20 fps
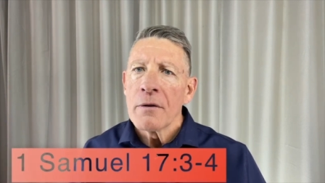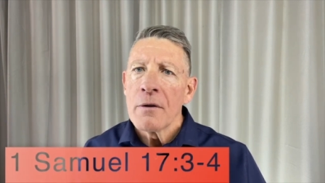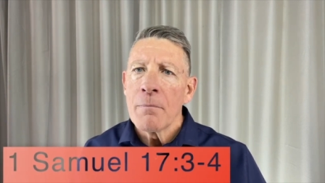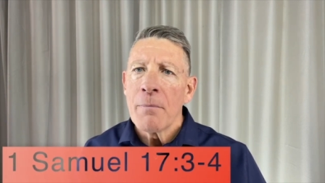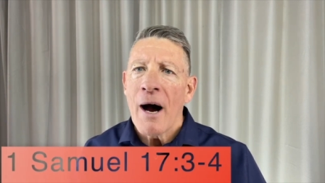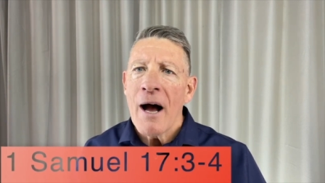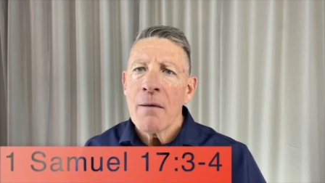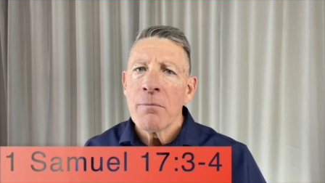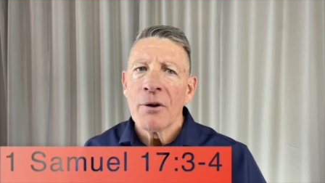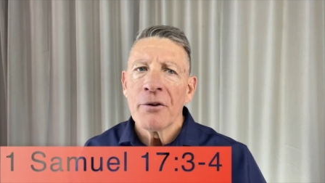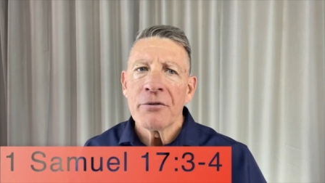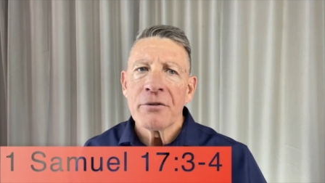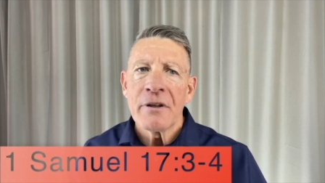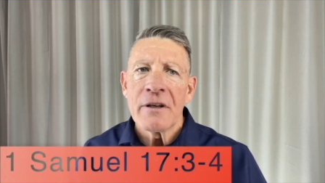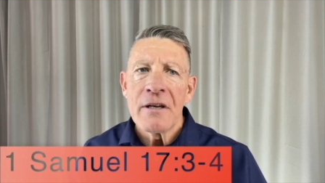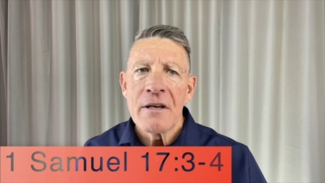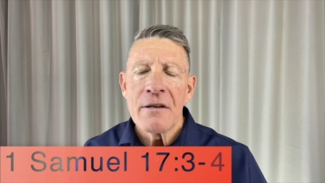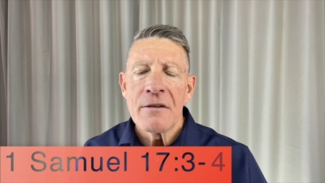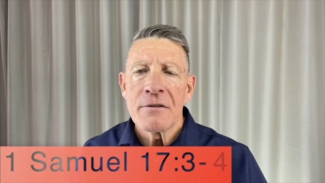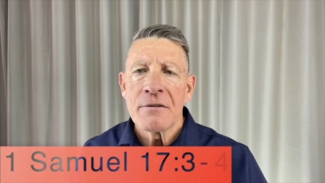the Bible
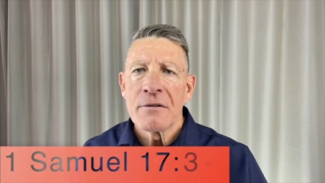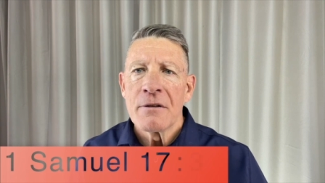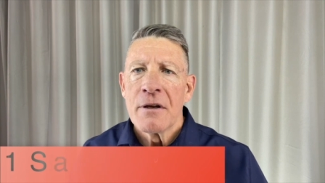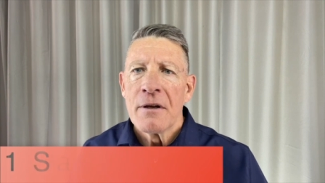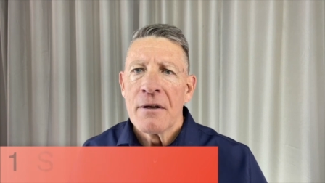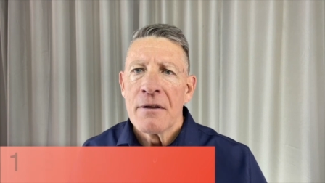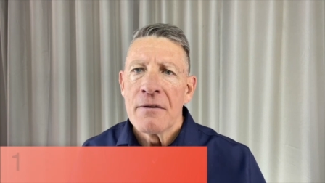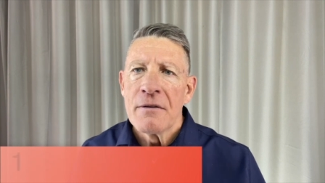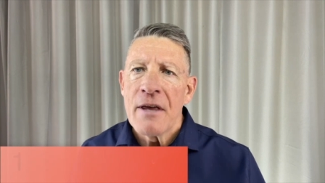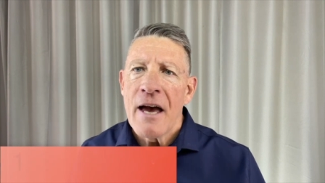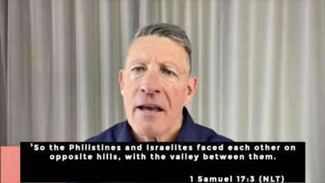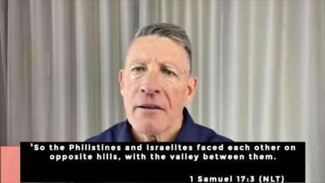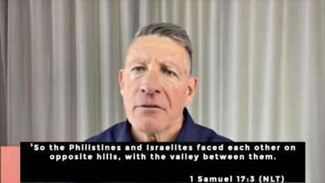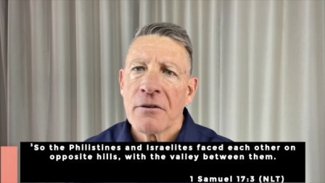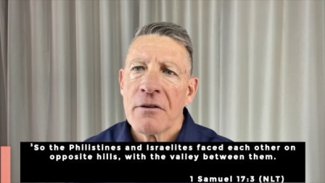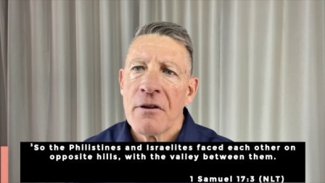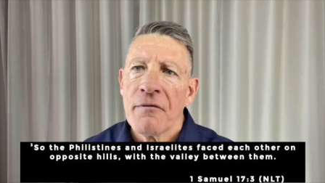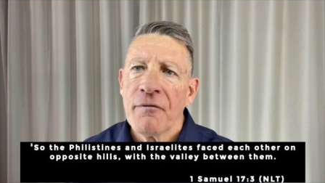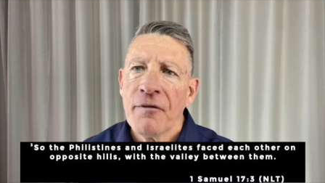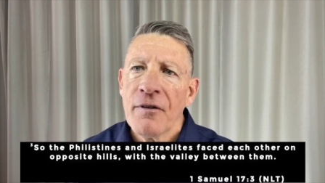says
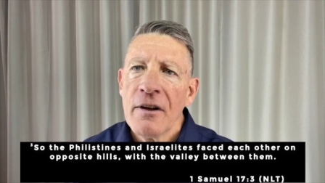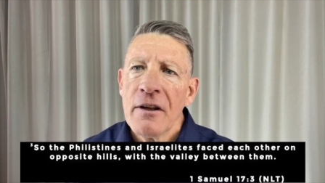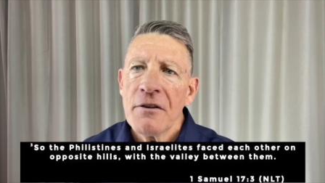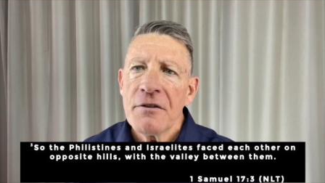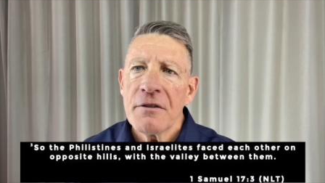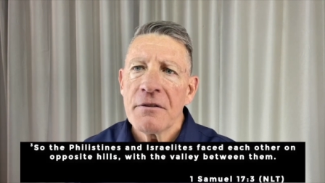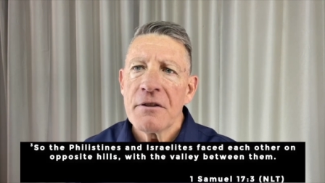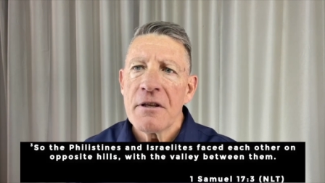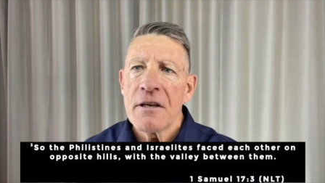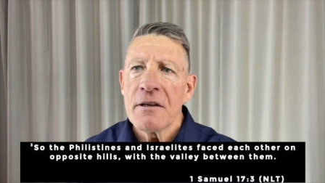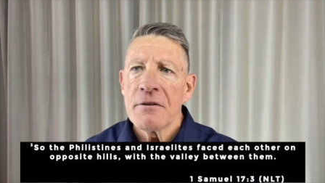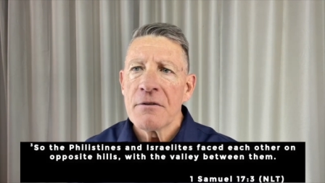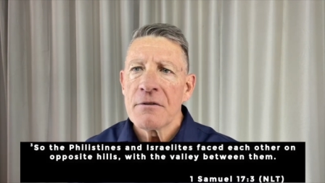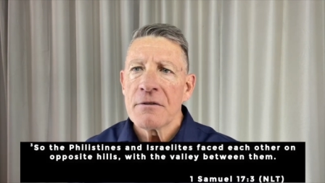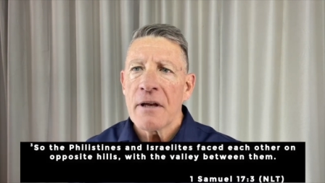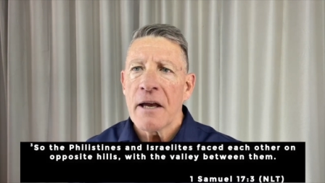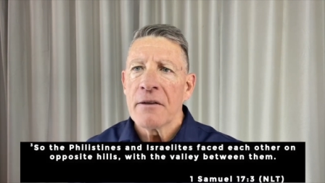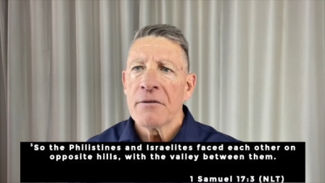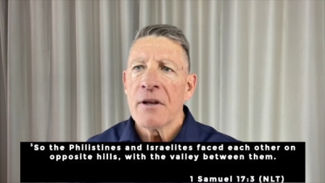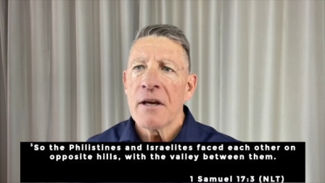that the Philistines
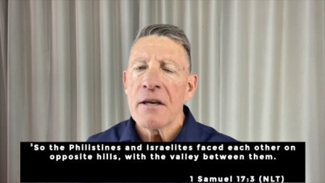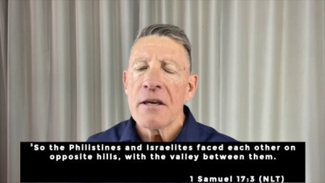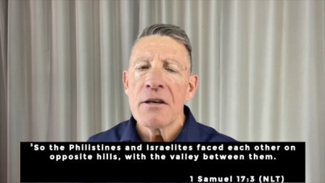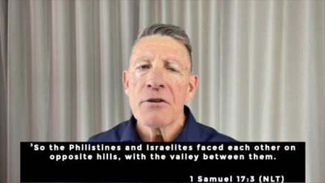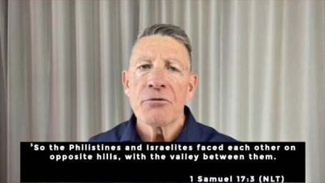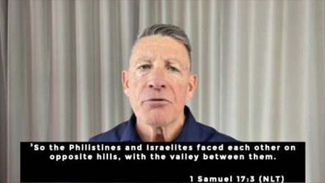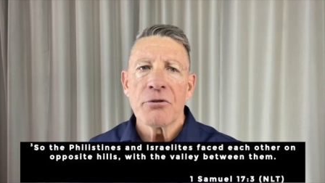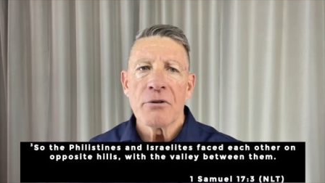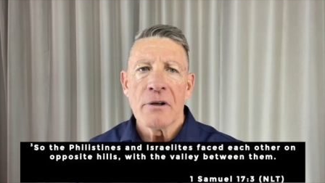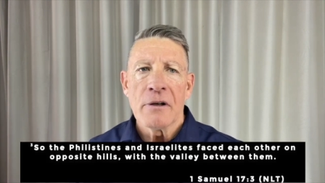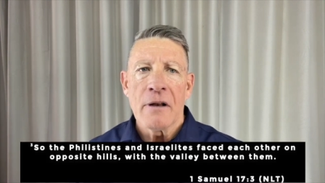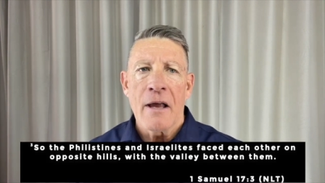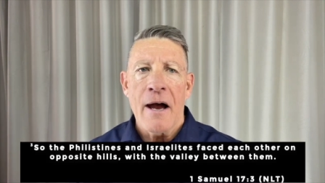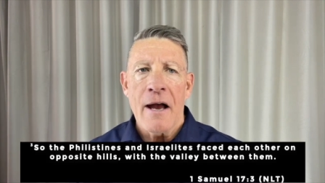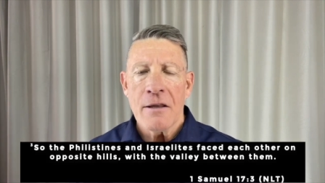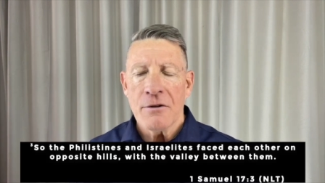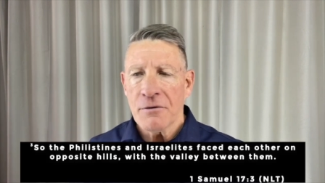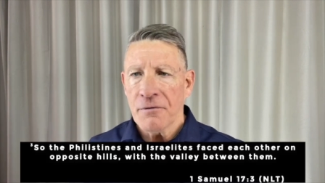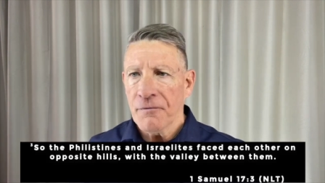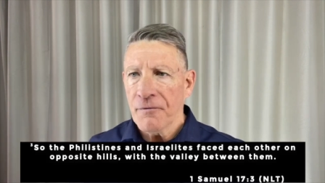and the
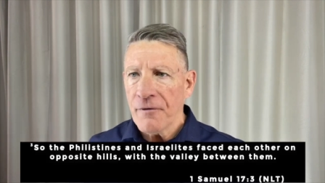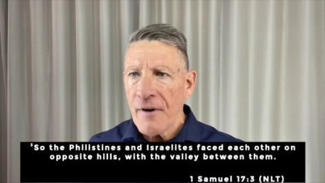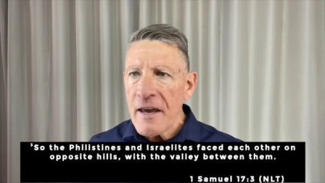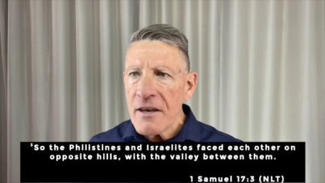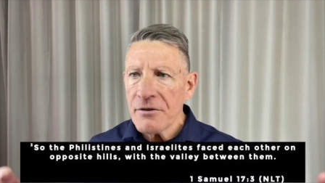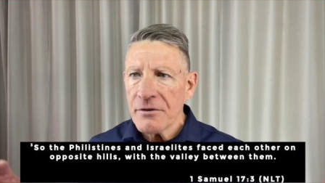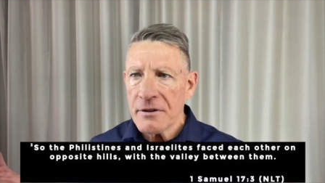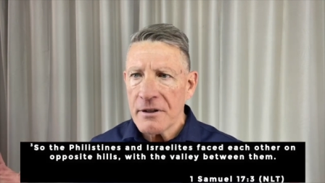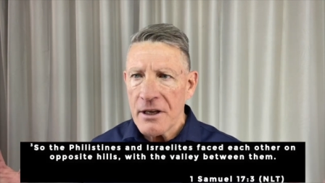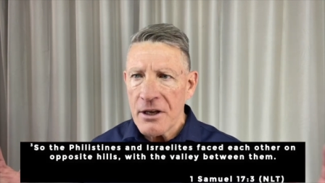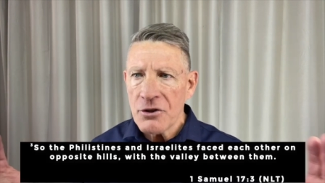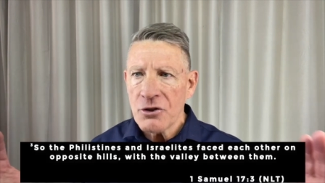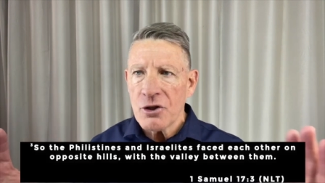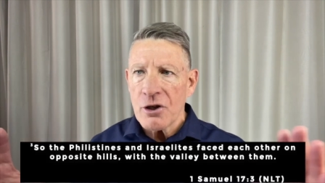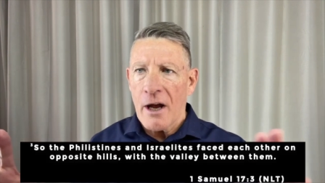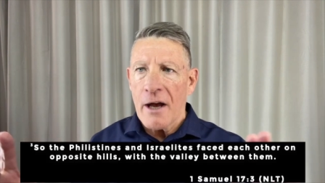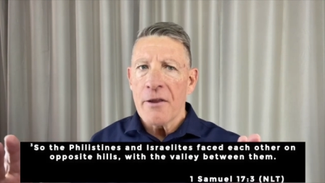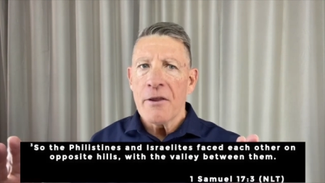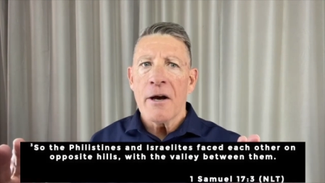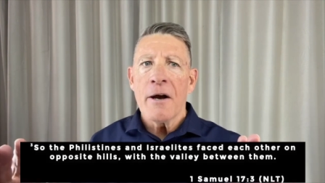Israelites faced each
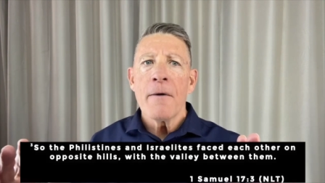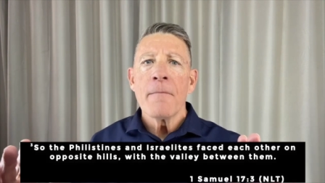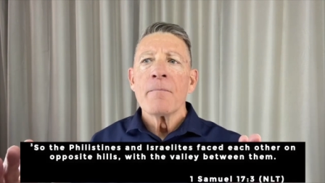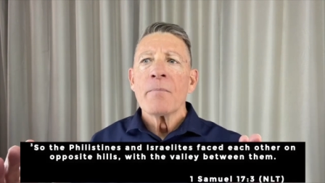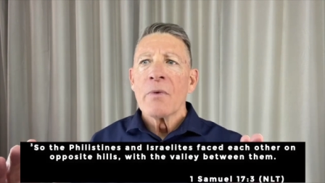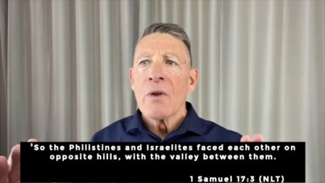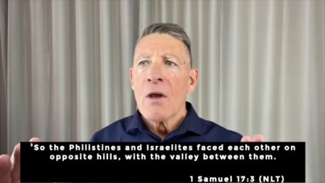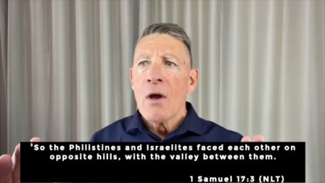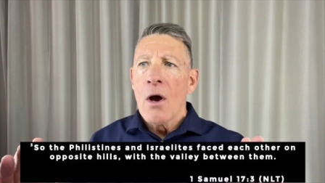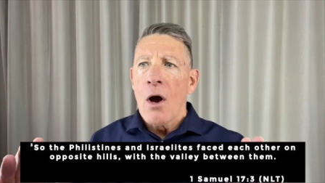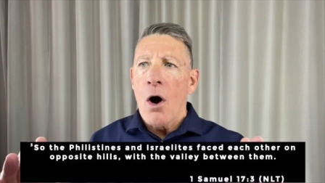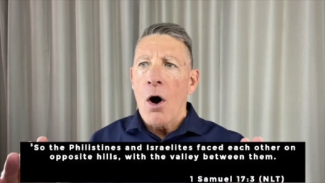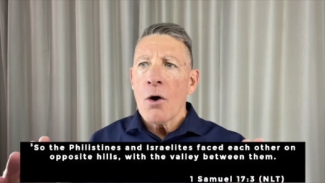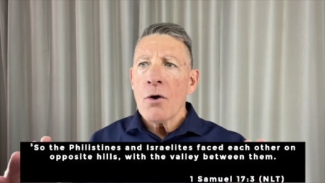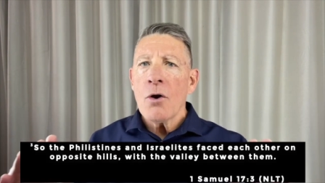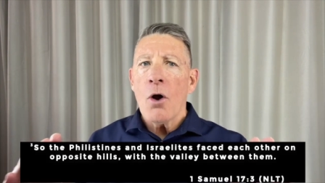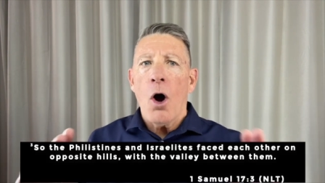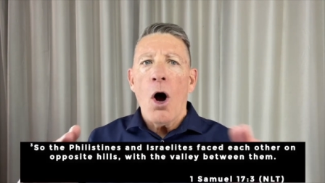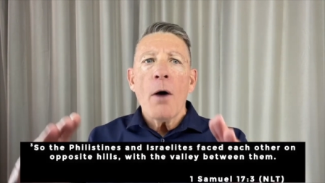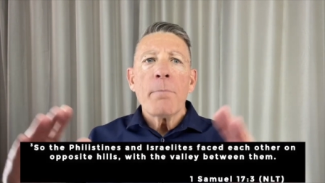other
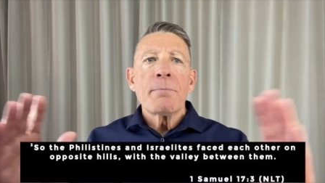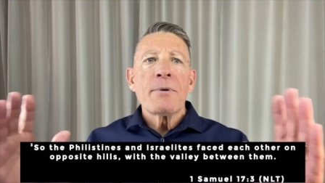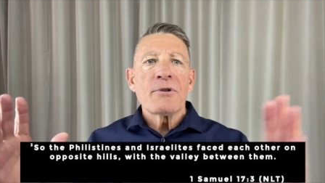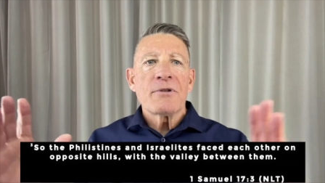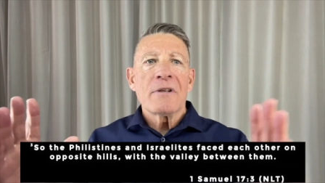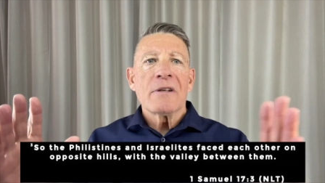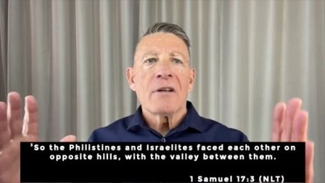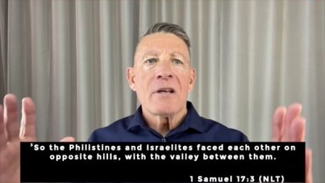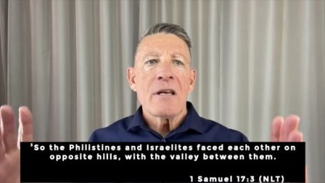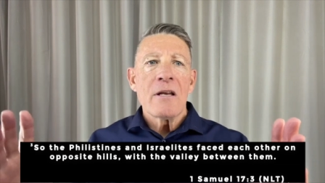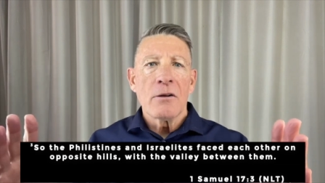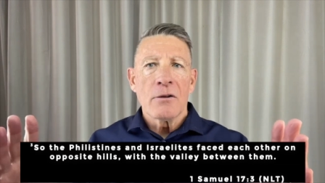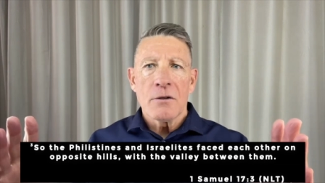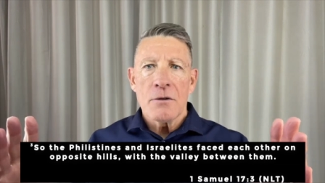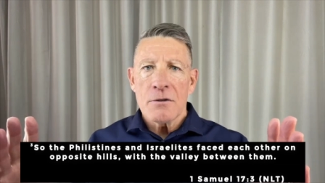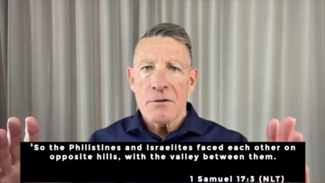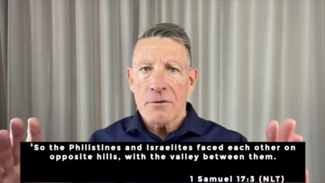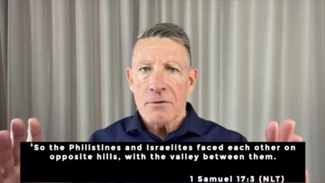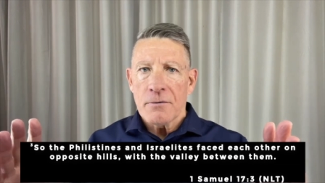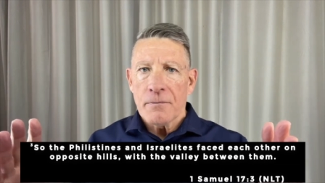on opposite
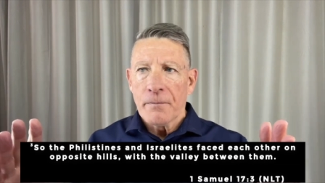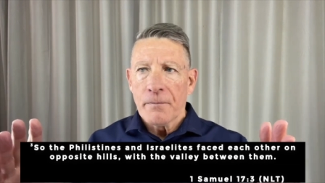hills,